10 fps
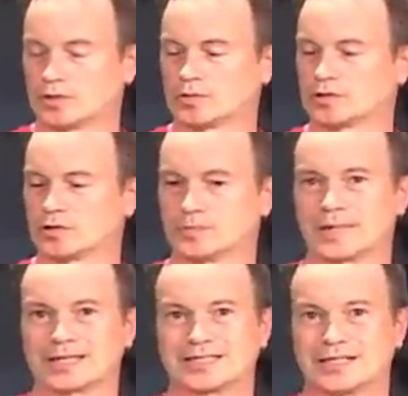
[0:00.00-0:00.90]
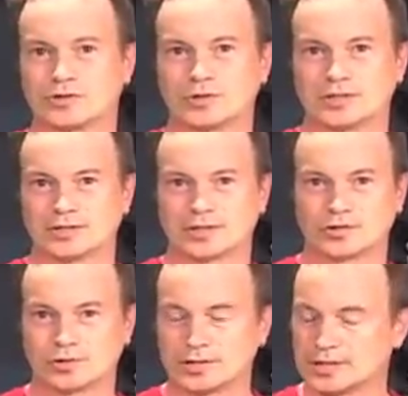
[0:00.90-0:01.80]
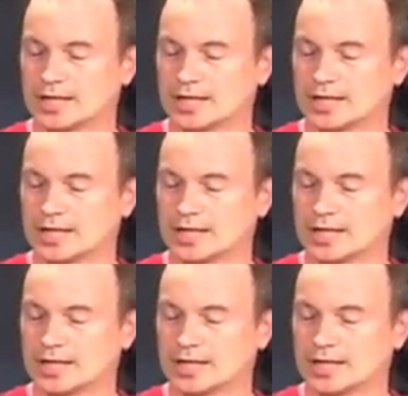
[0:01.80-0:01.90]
which goes back centuries and centuries.